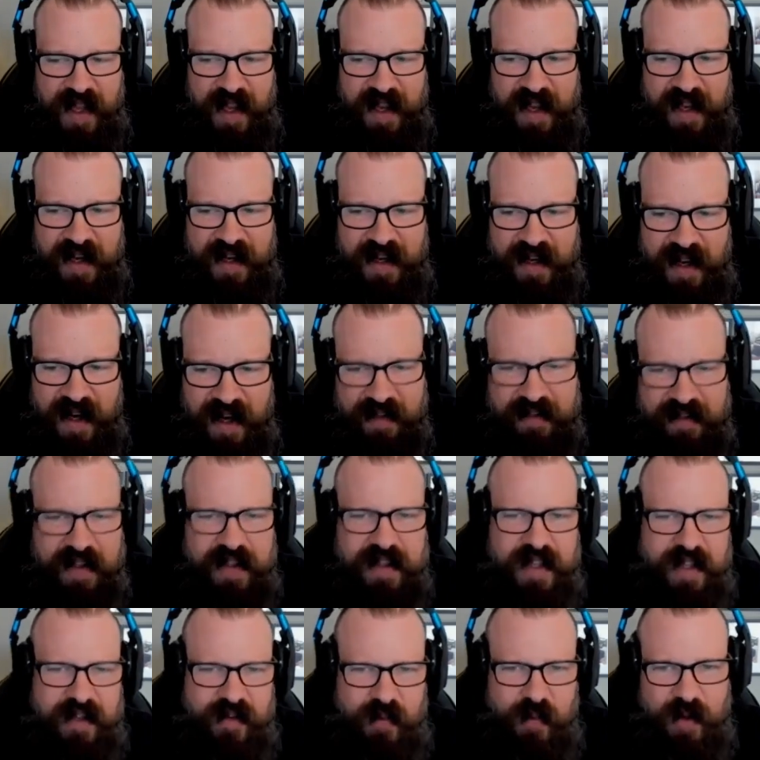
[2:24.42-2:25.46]
And I
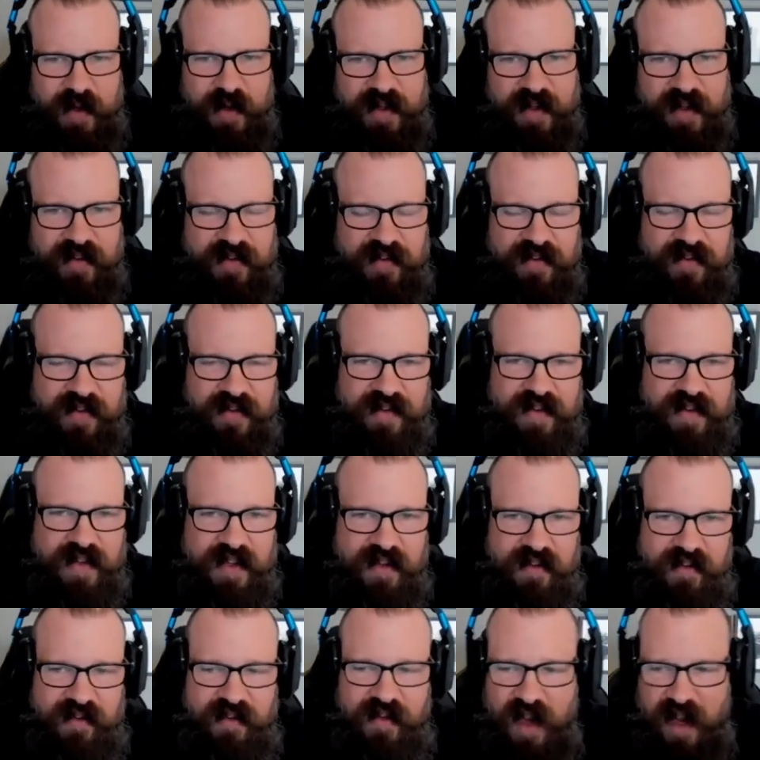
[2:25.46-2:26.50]
think that's where this
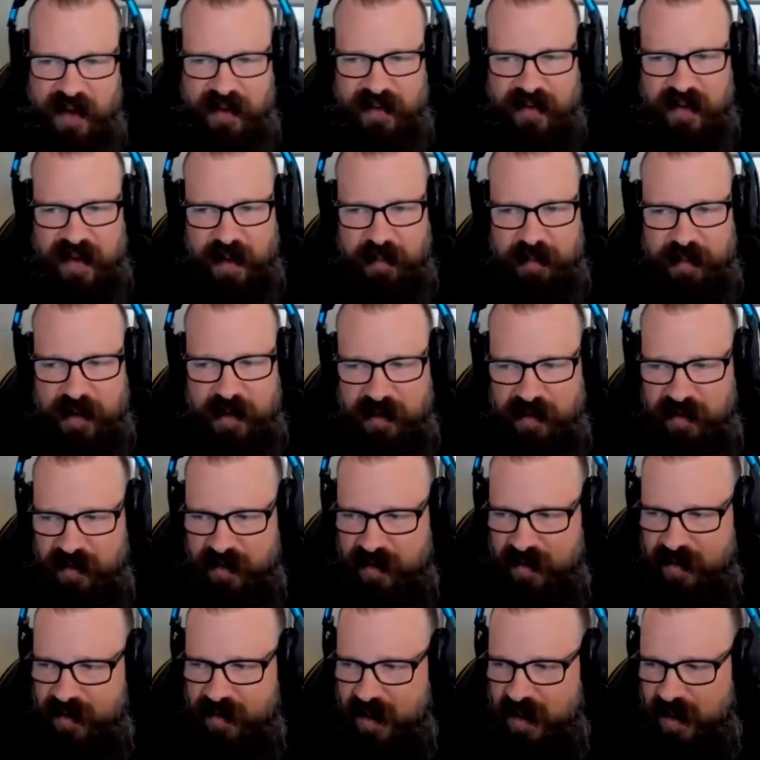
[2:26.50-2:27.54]
concept of
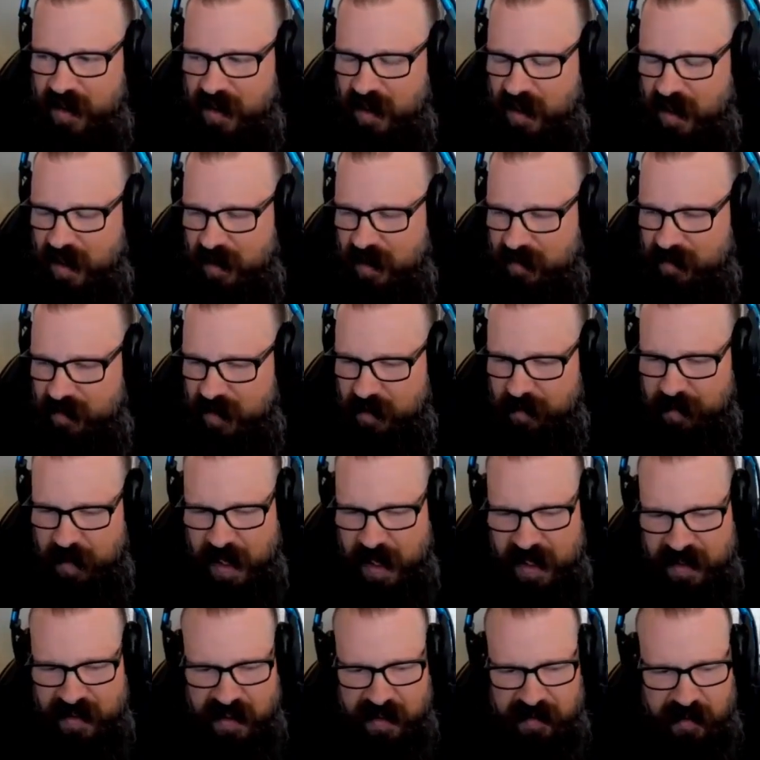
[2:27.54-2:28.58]

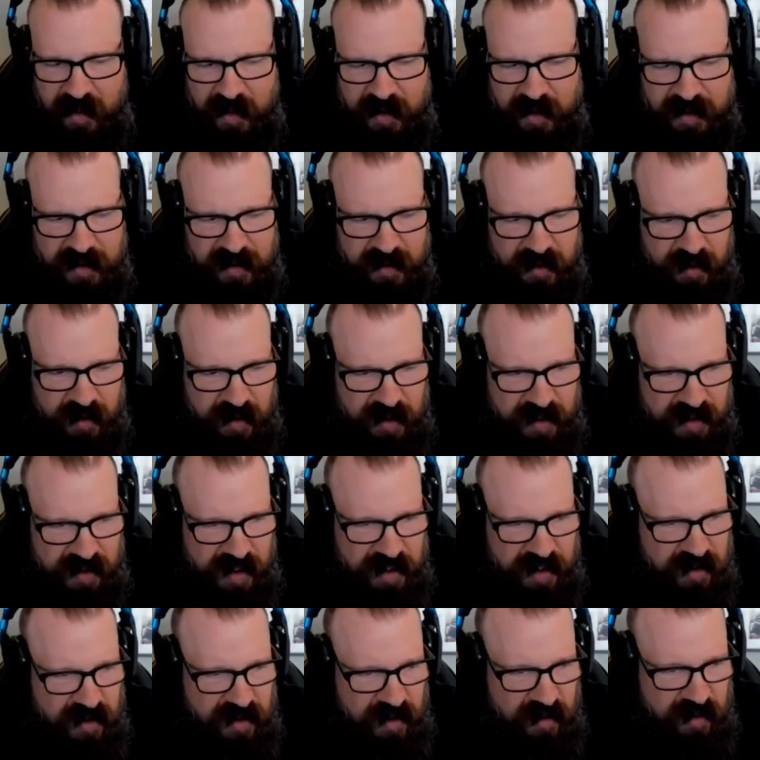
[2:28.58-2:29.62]
capacity versus
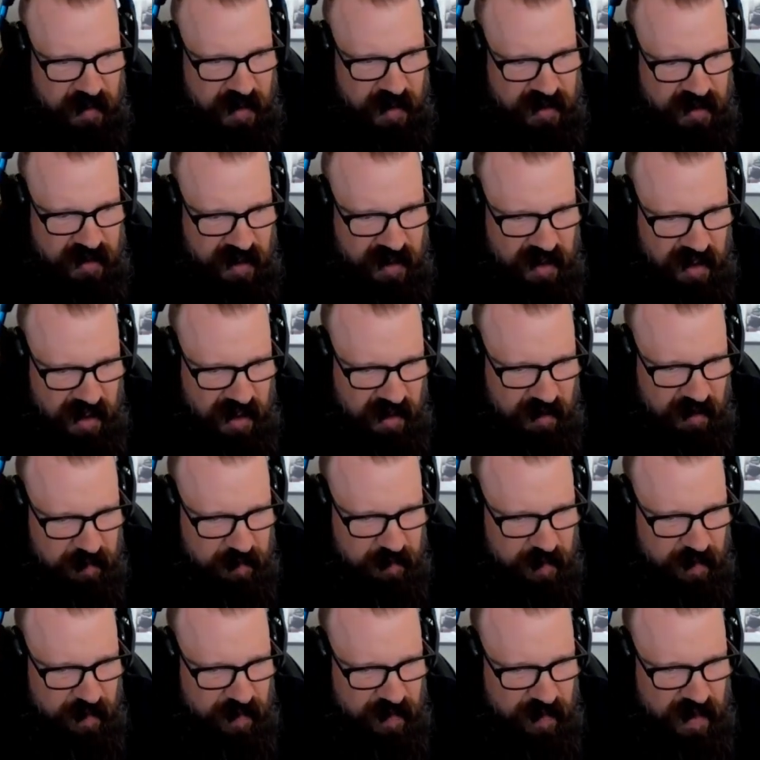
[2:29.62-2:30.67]
utilization originally,
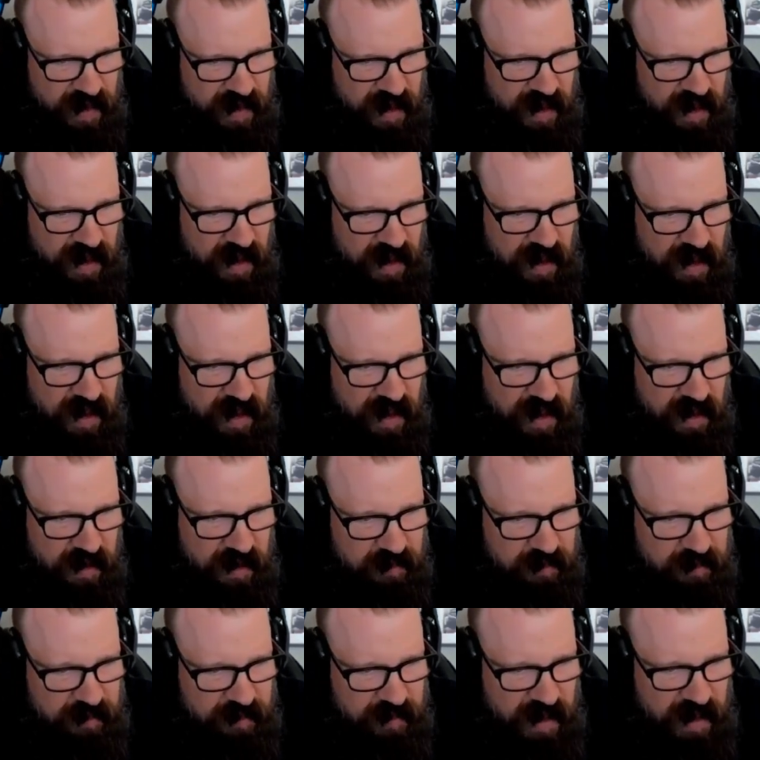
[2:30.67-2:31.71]

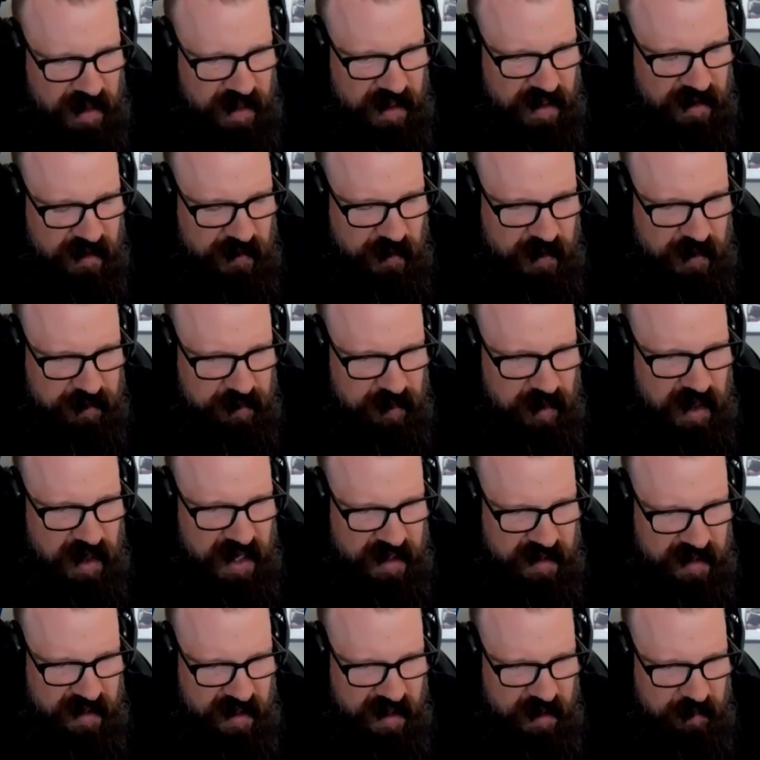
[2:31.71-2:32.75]
I guess, was
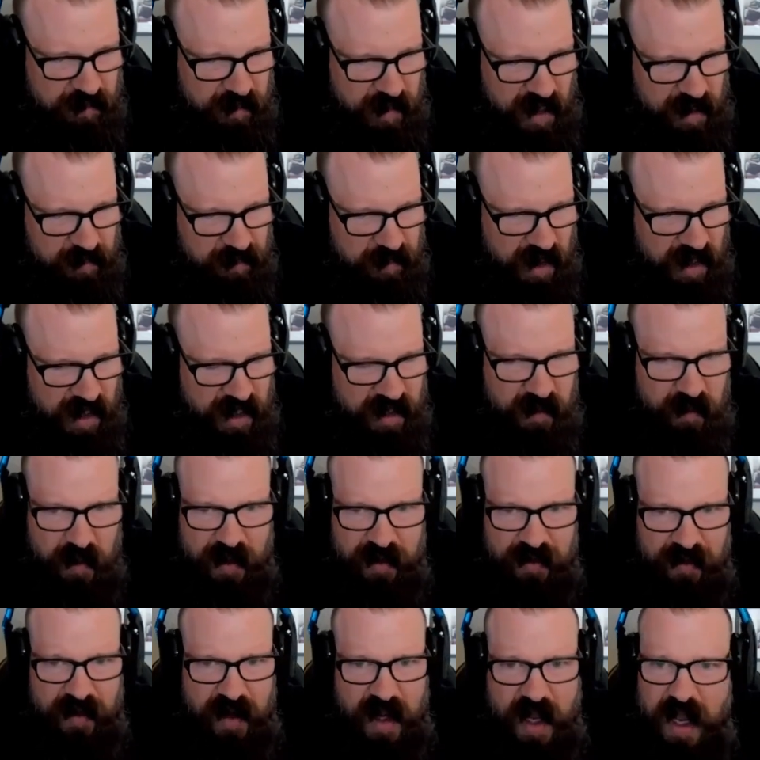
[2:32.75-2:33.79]
planted in my mind.
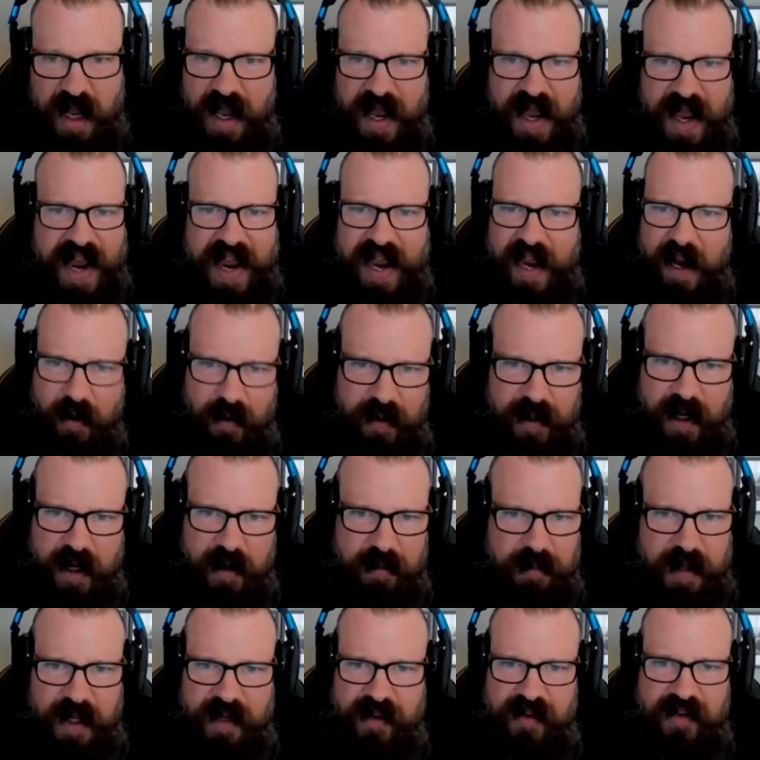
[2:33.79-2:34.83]
Was how
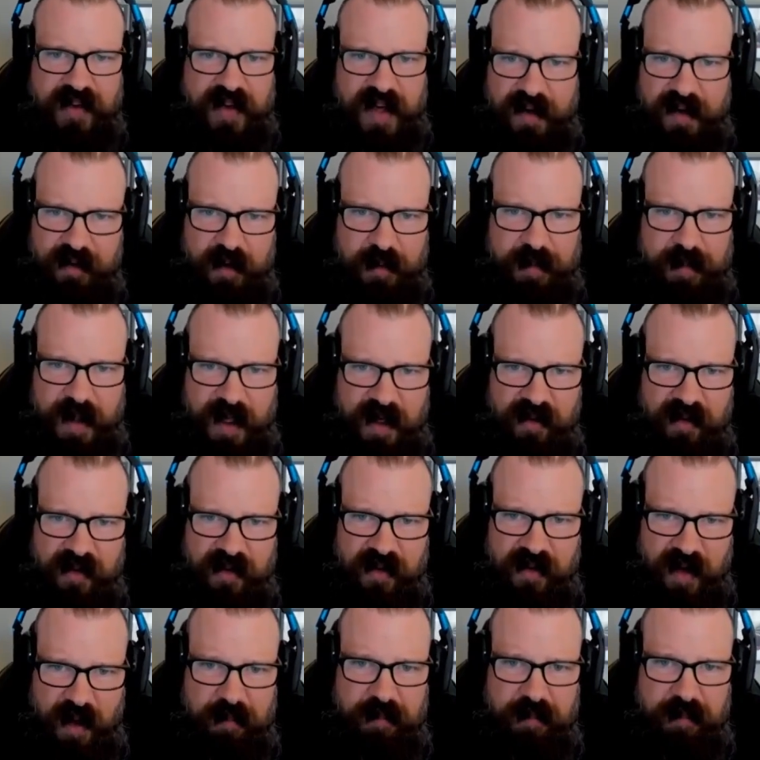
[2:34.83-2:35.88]
come it's never been
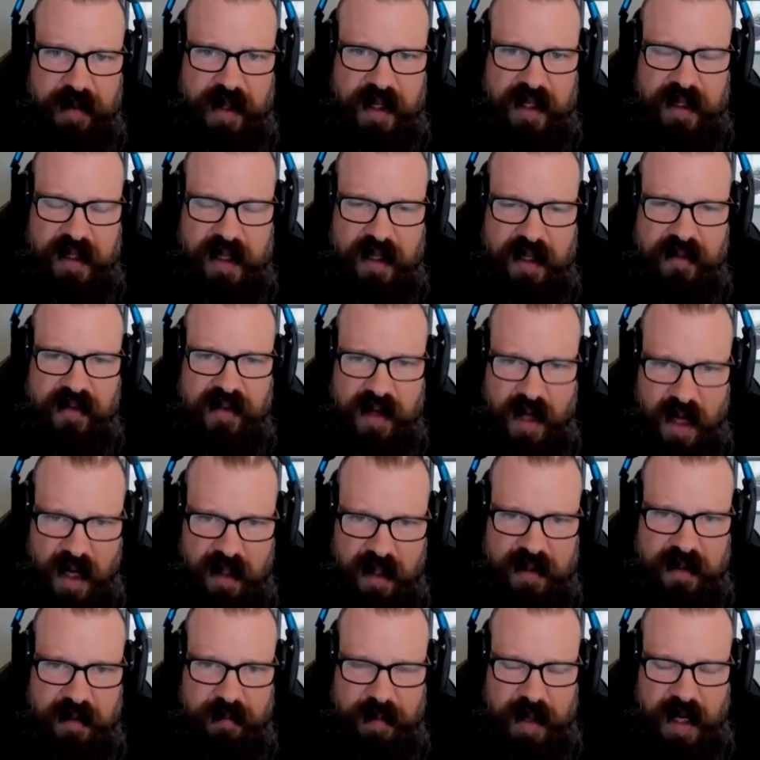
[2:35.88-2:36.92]
something that's
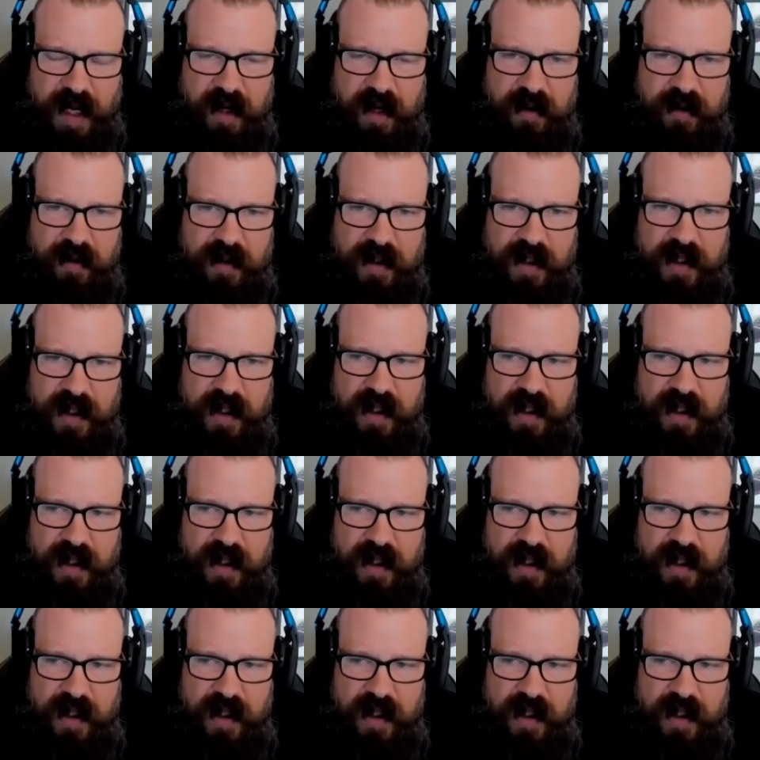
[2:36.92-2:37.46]
talked about